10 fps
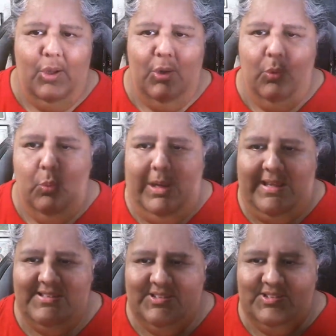
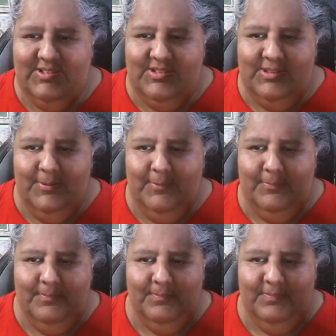West.
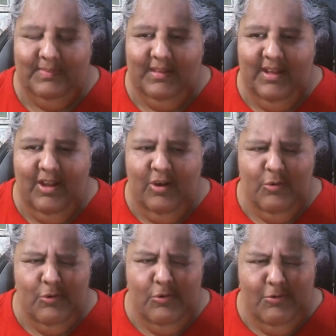
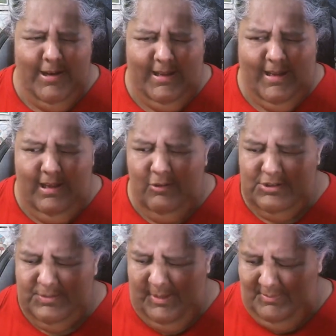Ooh, I got
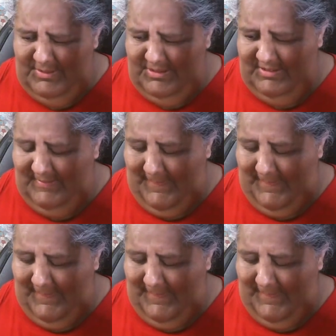goosebumps.